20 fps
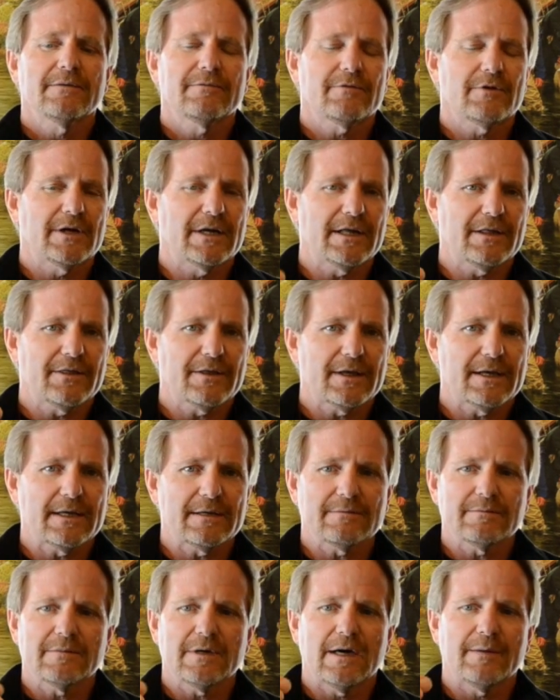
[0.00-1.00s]
for
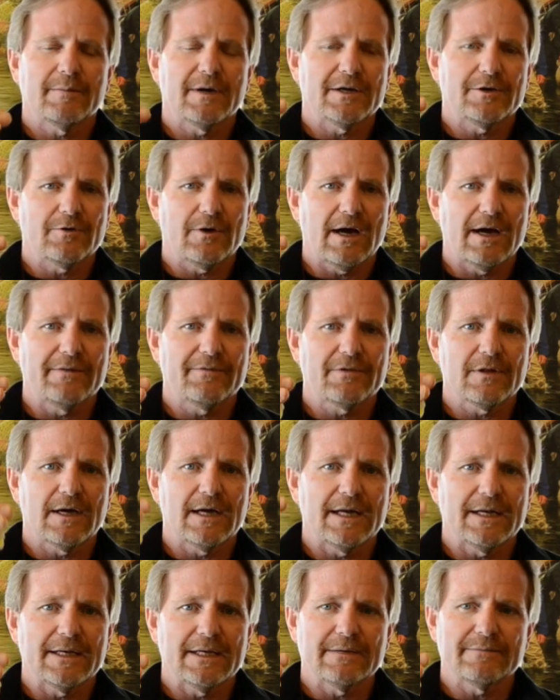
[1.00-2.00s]
anything on my dry
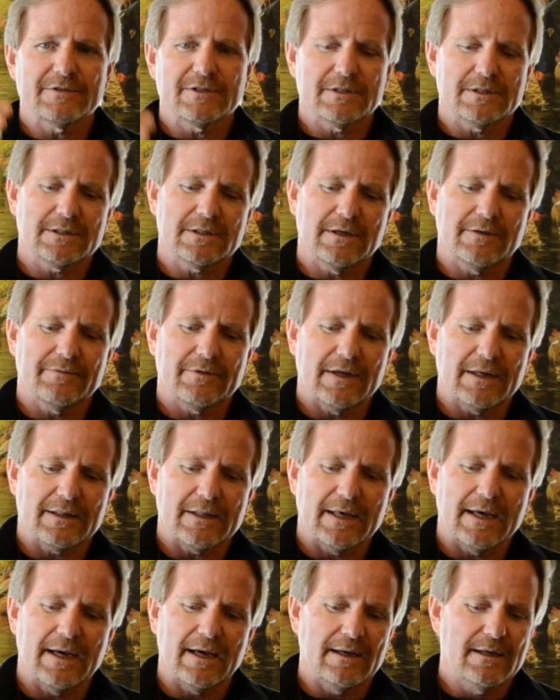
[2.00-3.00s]
fly nymphs and stuff like
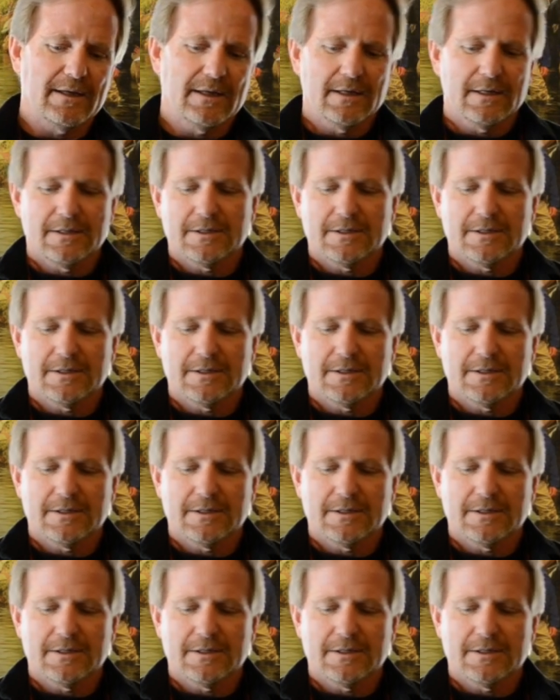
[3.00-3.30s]
that.